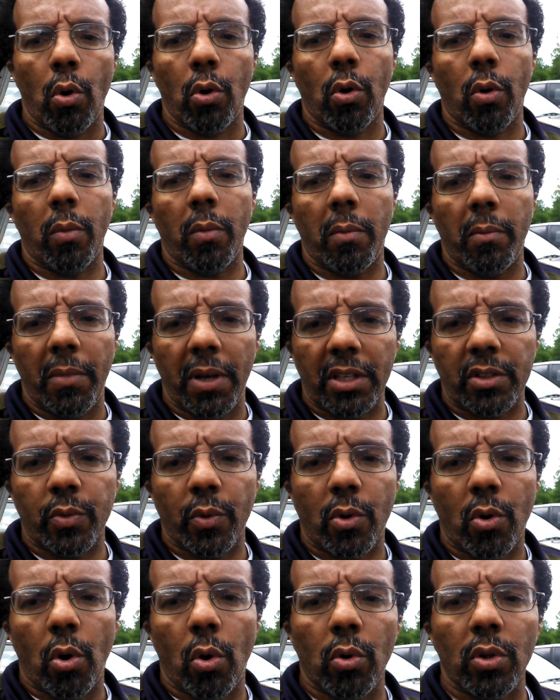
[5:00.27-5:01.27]
oil
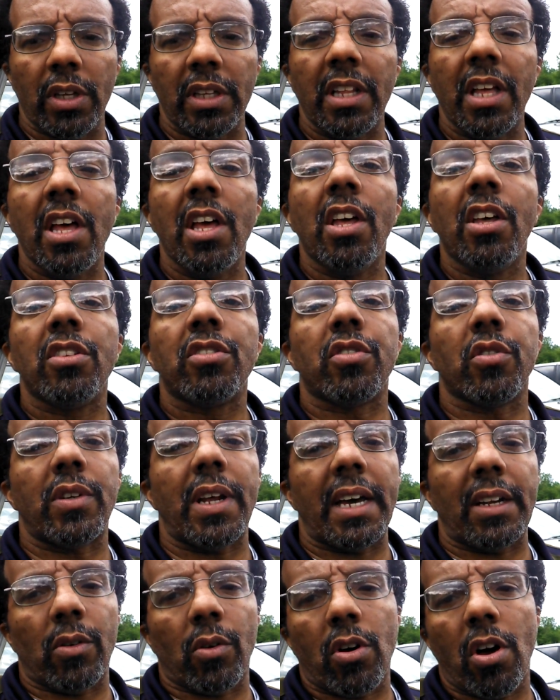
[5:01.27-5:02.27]
mixed with coolant. So
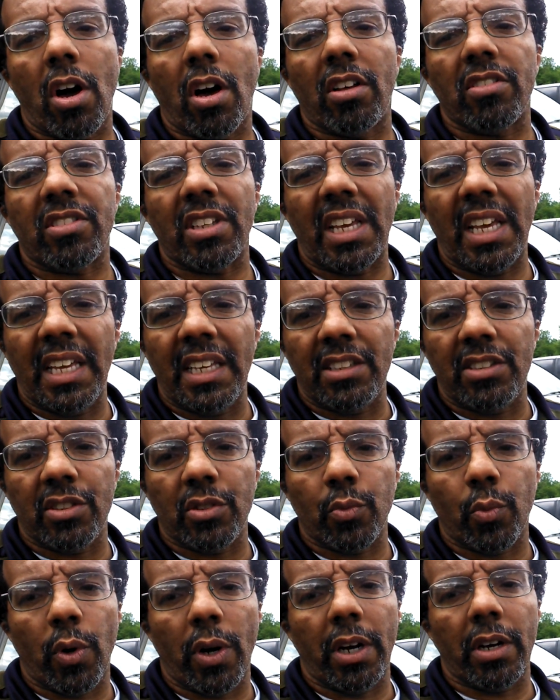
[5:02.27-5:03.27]
that'll cause
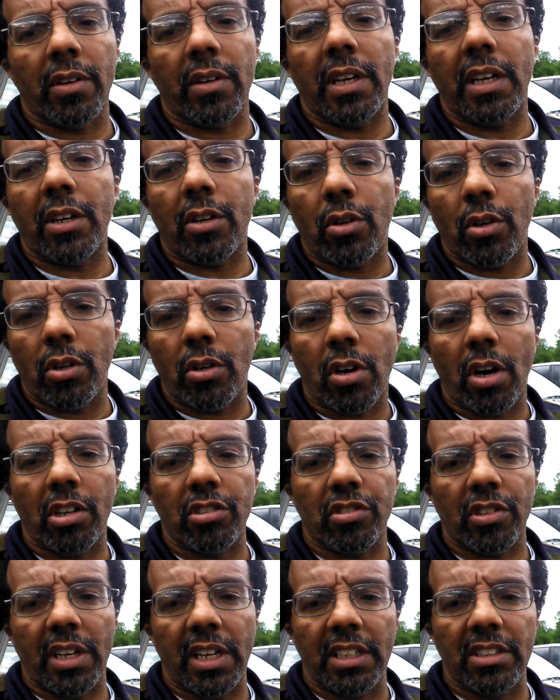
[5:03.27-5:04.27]
engine wear and could
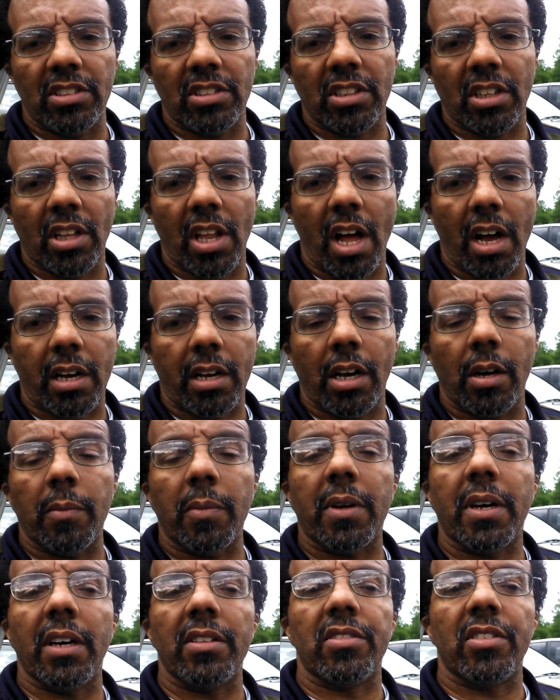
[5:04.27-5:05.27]
cause your engine to lock
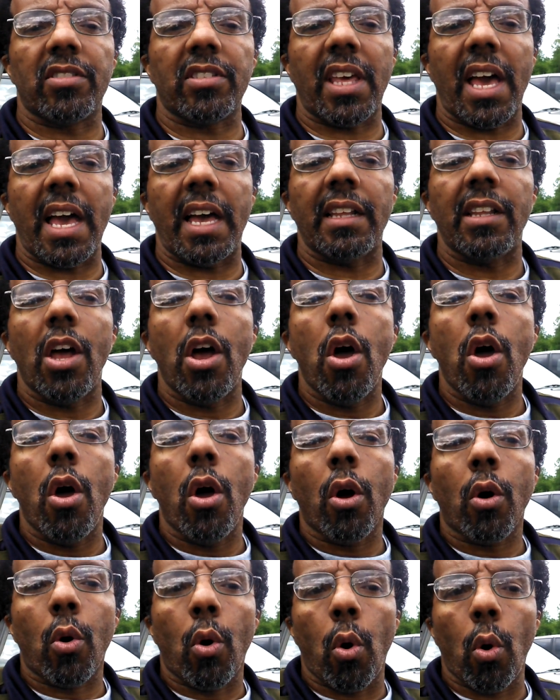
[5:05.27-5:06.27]
up because it's got
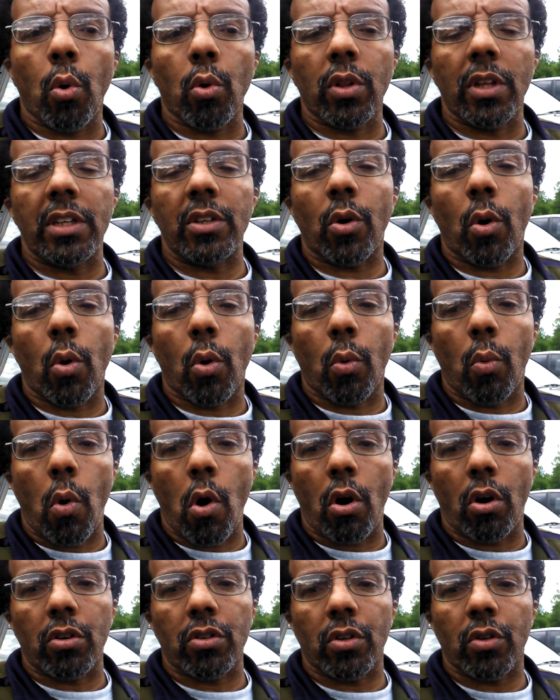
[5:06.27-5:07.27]
coolant or
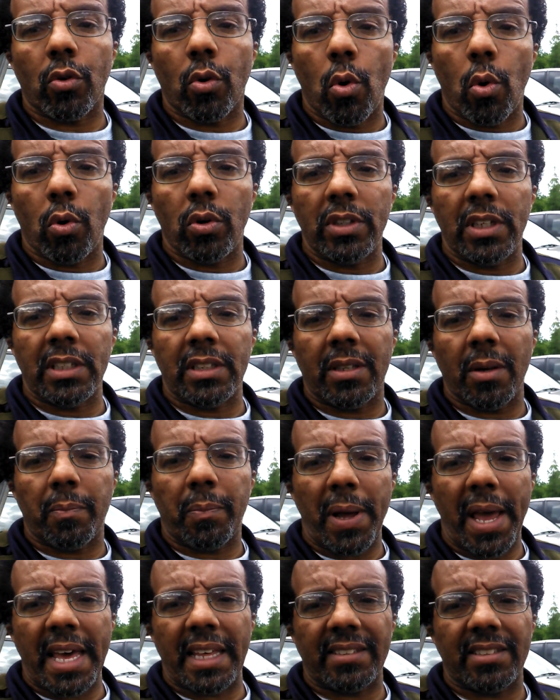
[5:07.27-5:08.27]
water going into
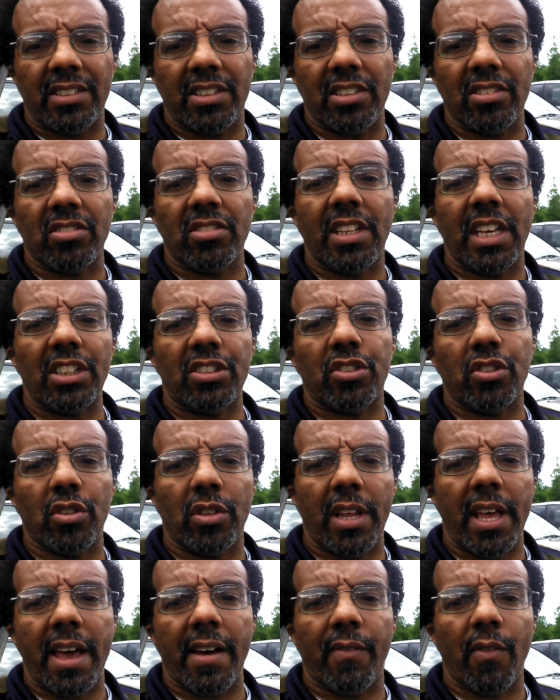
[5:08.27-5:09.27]
passages that
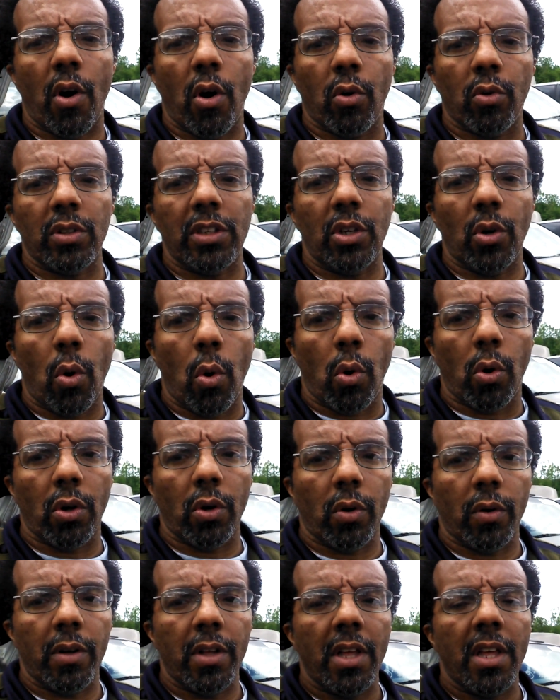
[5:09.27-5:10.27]
should have only
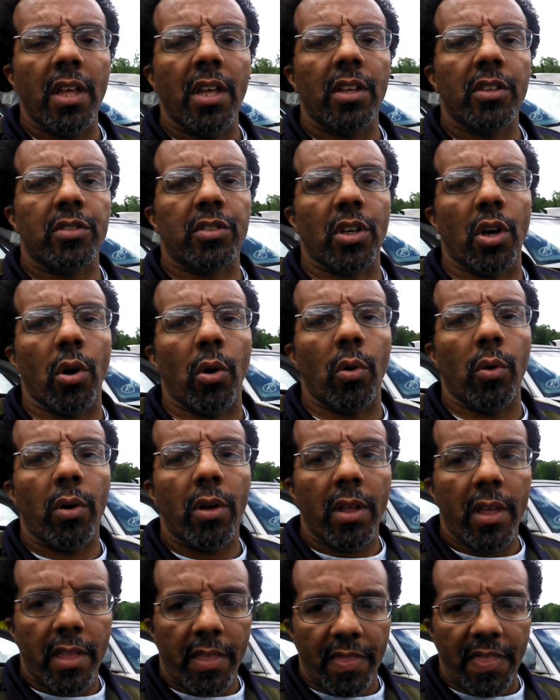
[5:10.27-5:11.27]
oil.
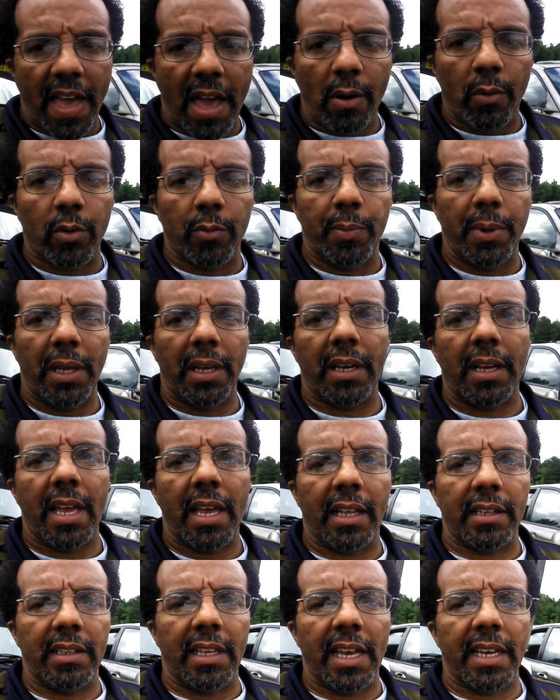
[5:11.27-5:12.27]
So that would be a
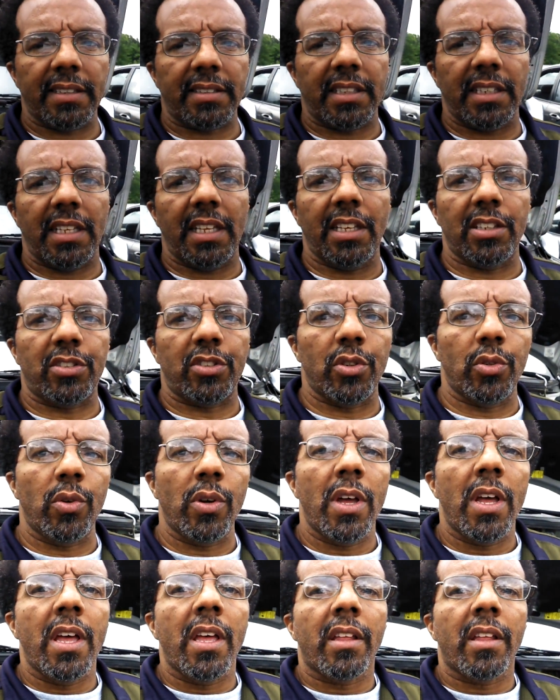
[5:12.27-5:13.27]
head gasket issue.